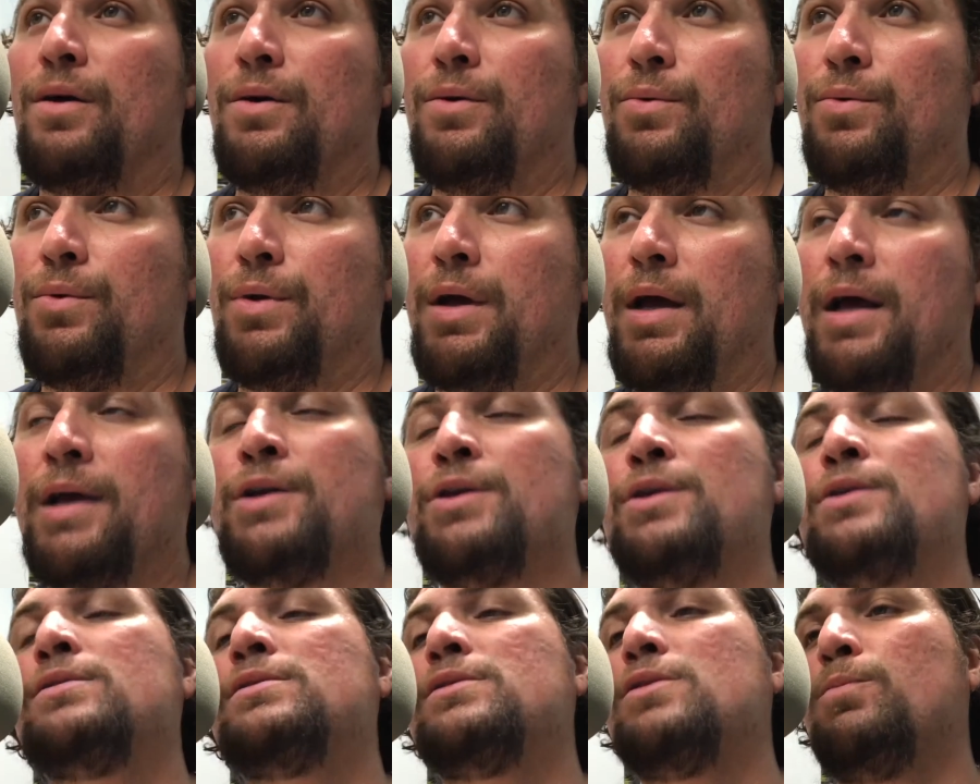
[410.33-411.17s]
I
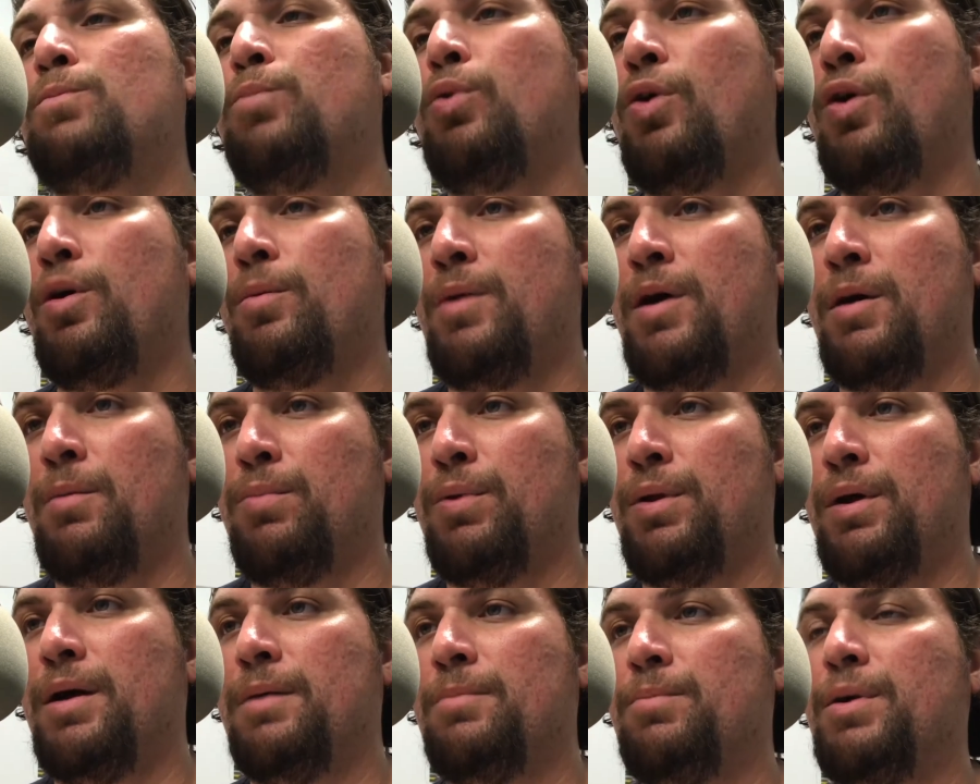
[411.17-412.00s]
used to boil my
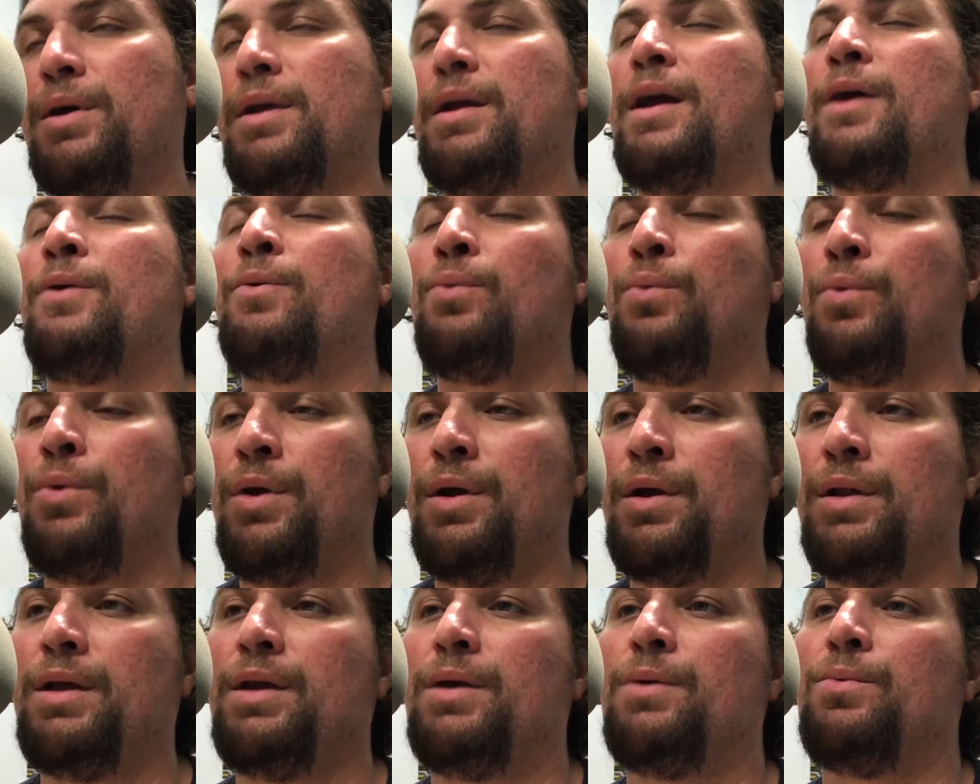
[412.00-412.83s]
blood, but it
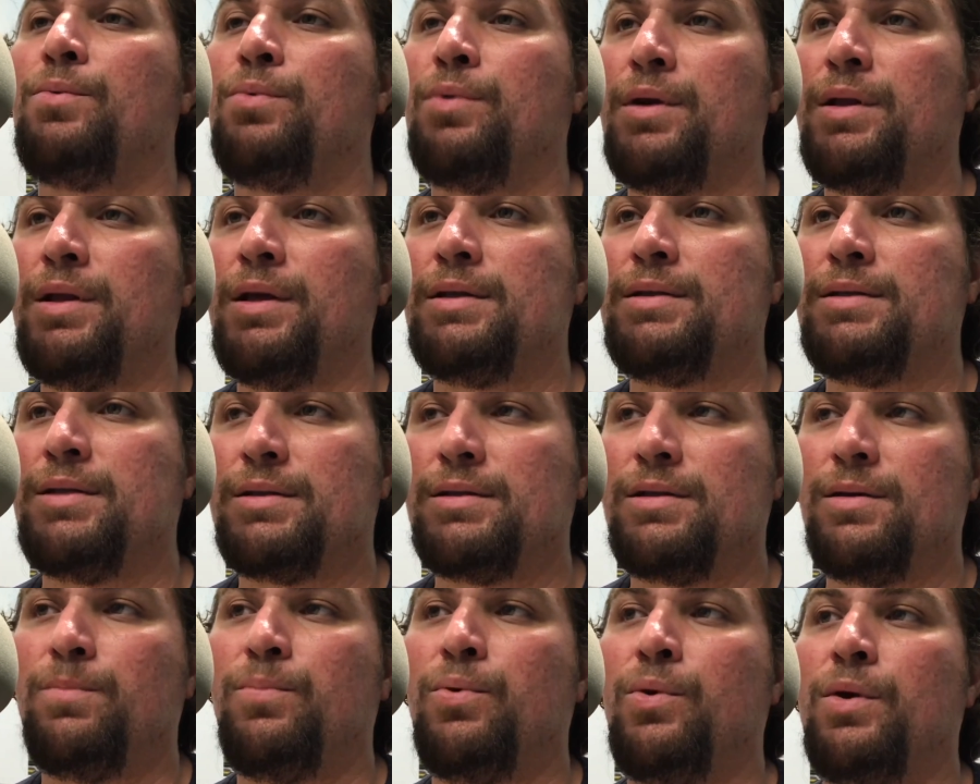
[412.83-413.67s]
really, really
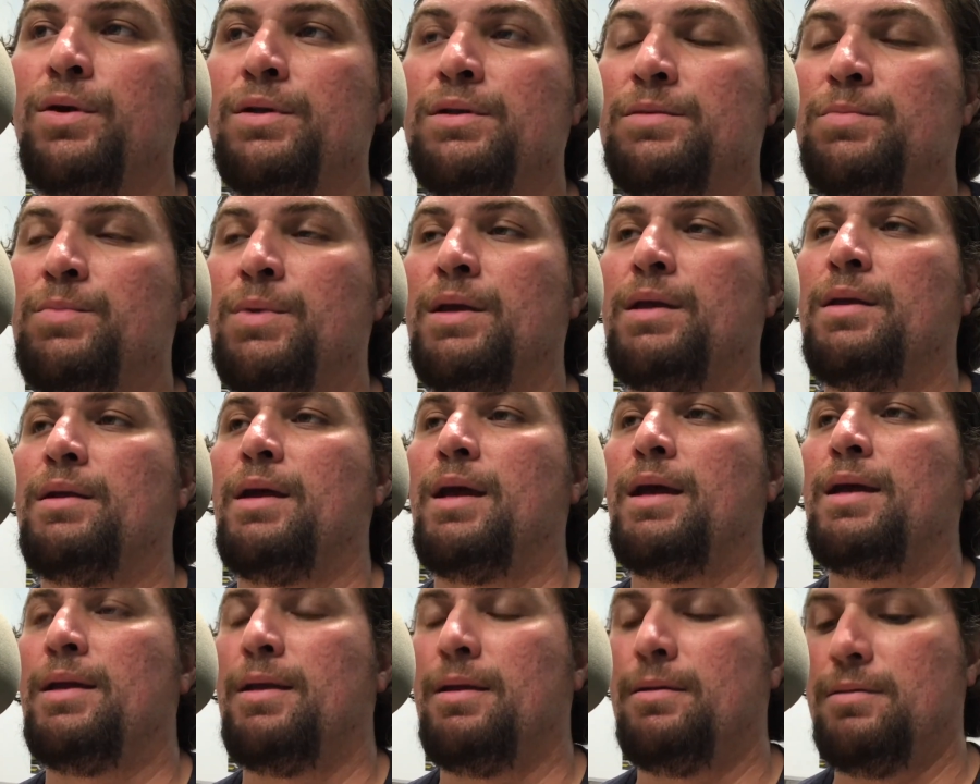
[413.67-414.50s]
disappoints me
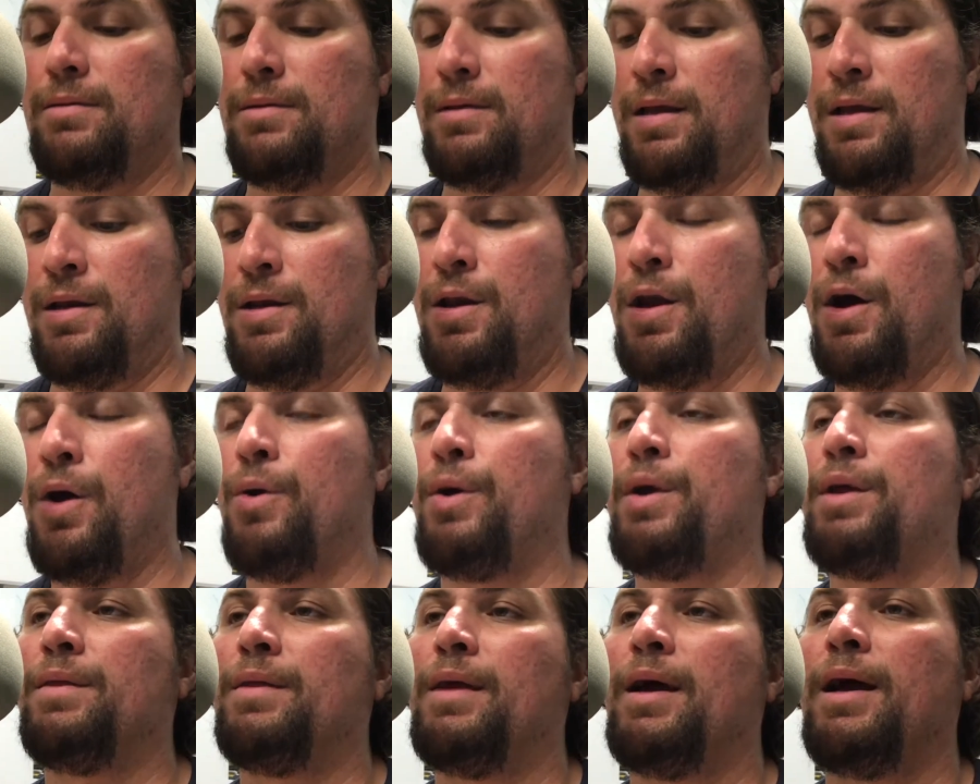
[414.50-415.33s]
in
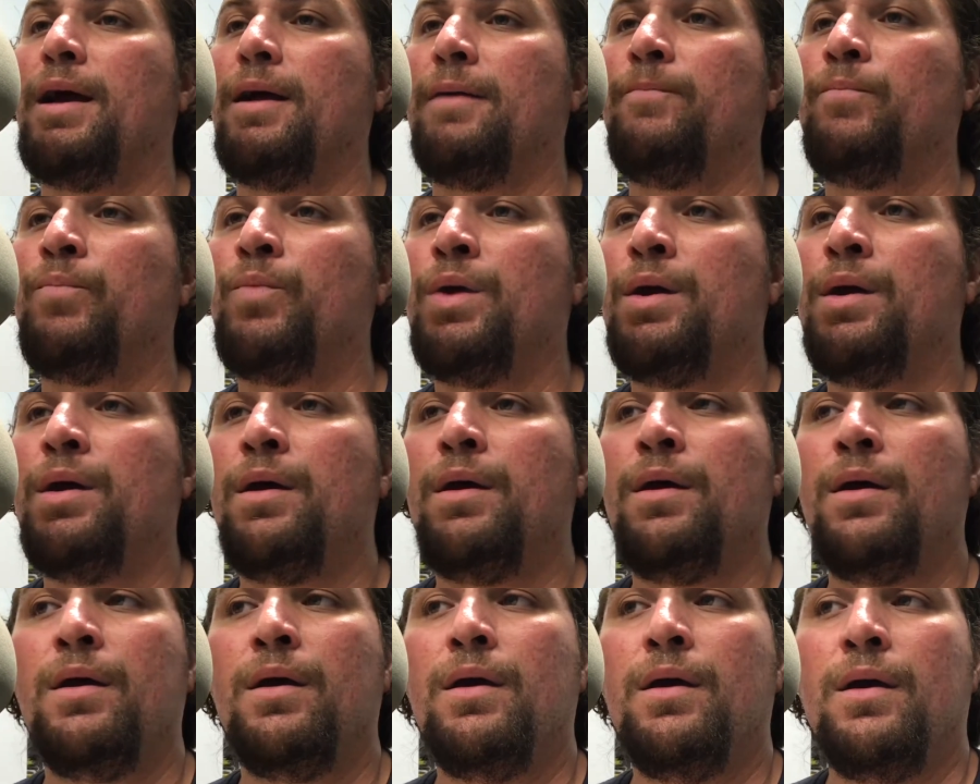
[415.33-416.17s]
knowing that
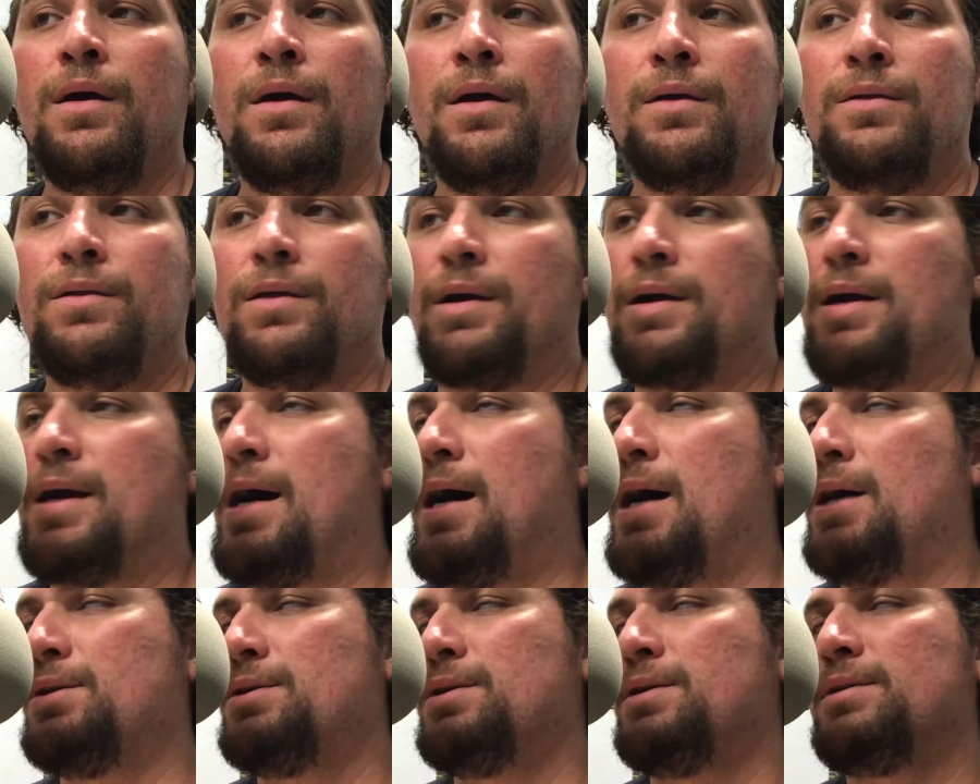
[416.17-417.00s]
the
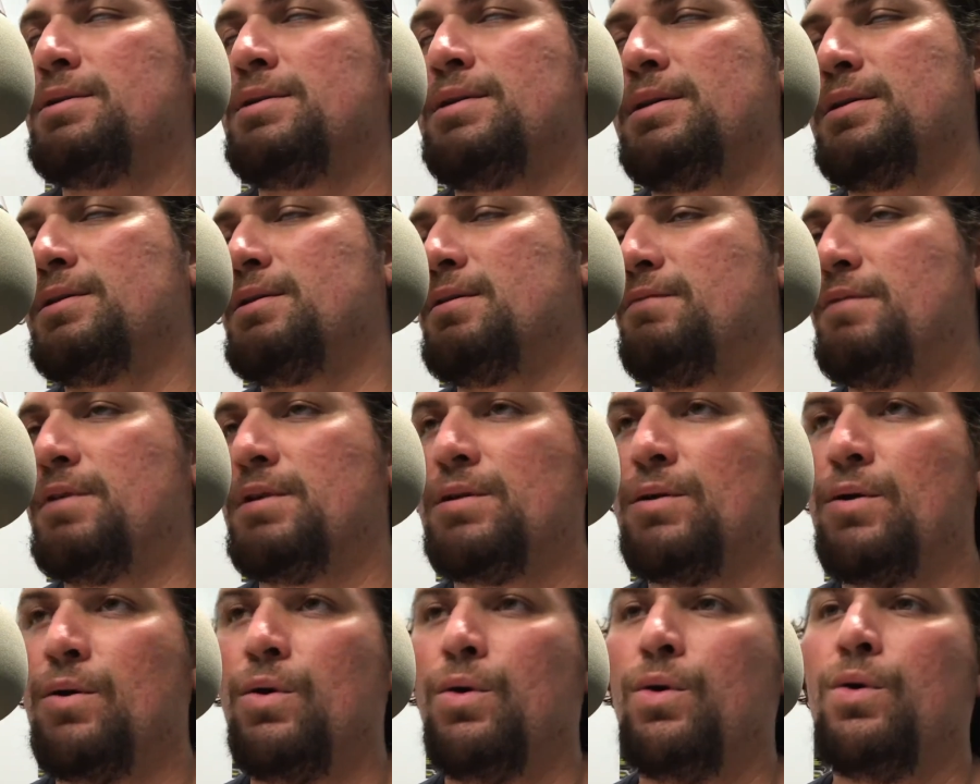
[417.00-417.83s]
consciousness of this
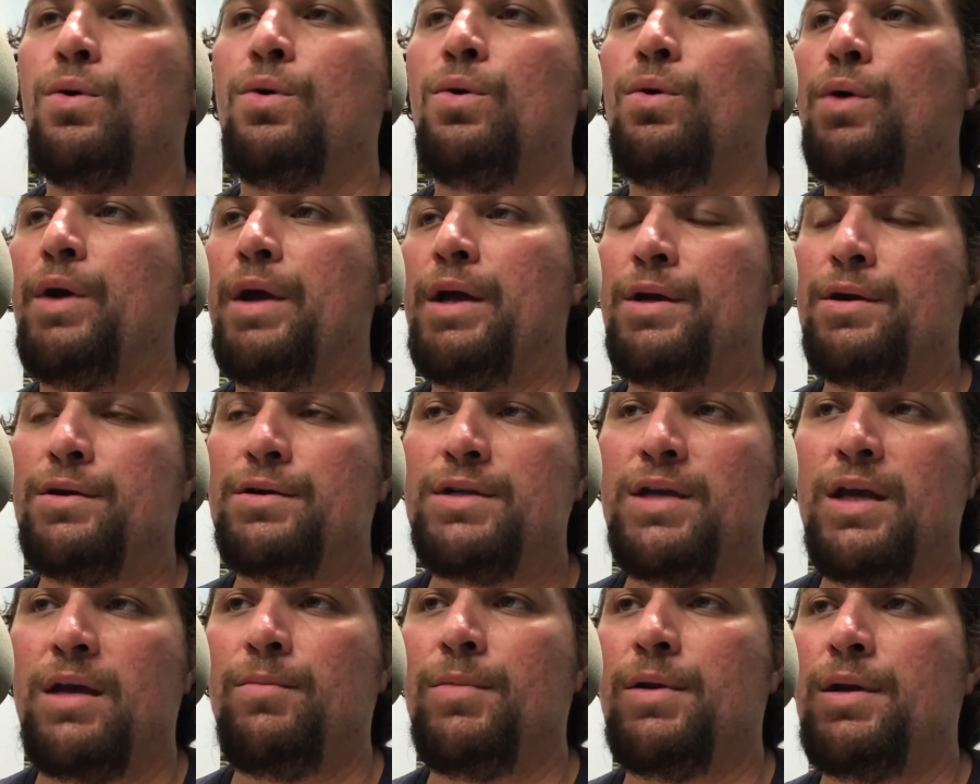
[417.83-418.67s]
whole
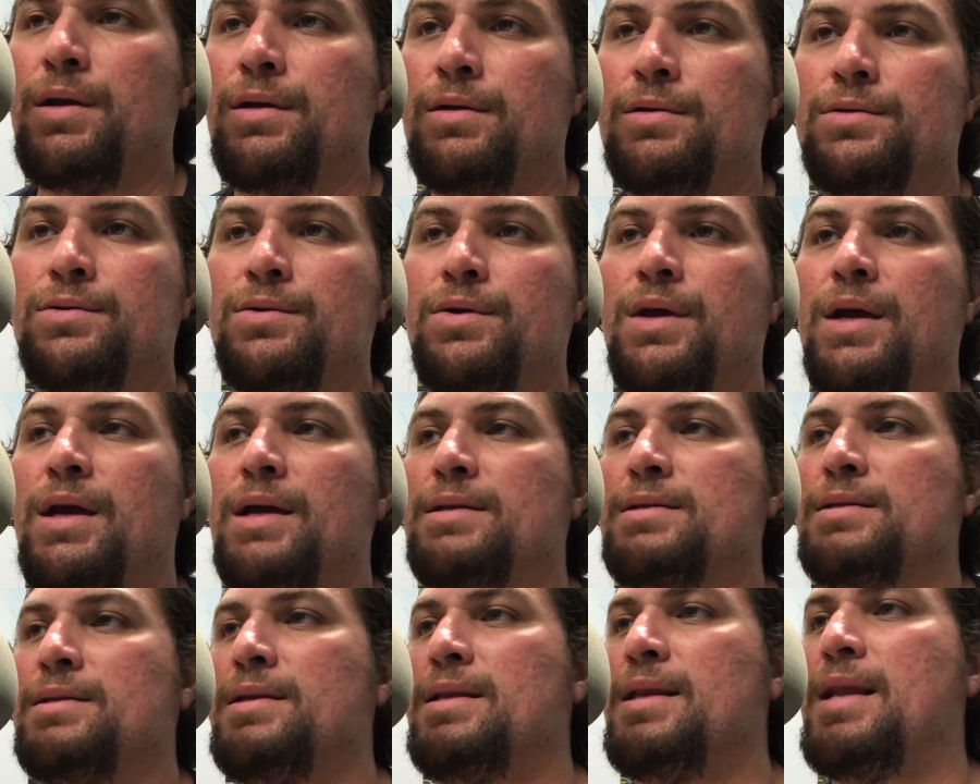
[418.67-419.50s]
entertainment industry
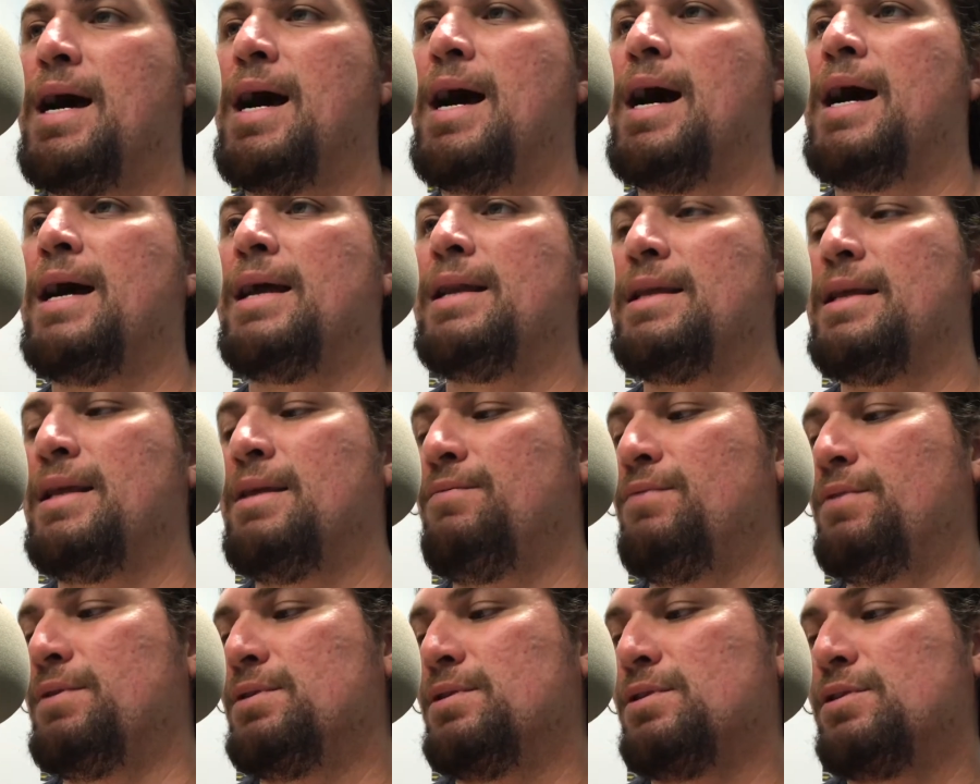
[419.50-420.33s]
has not
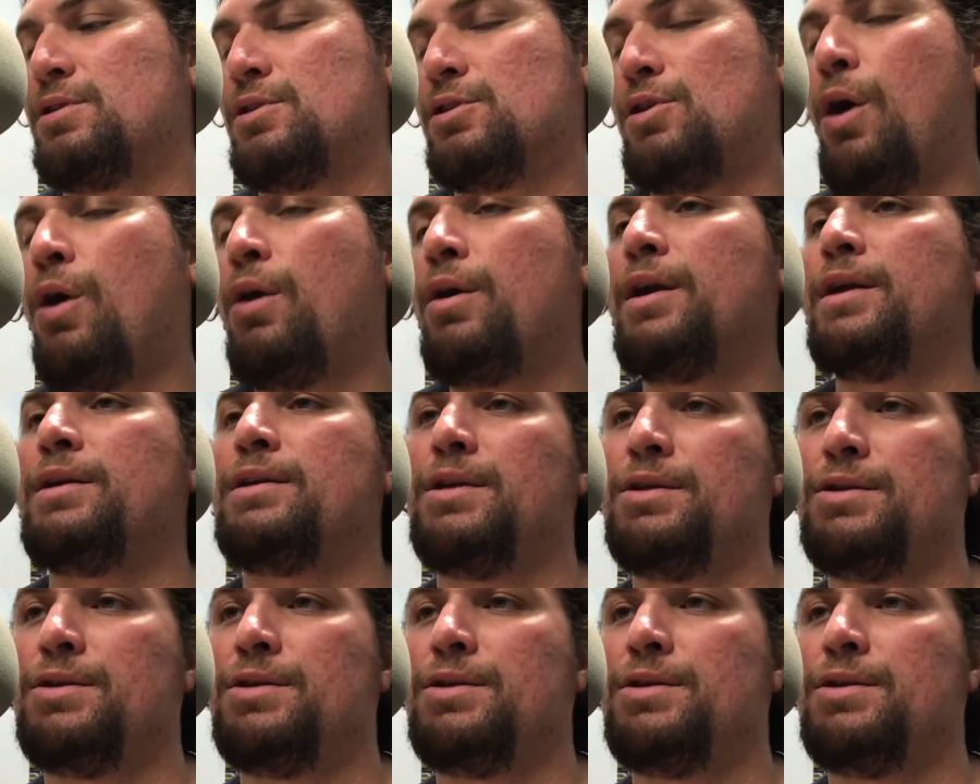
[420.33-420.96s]
even started to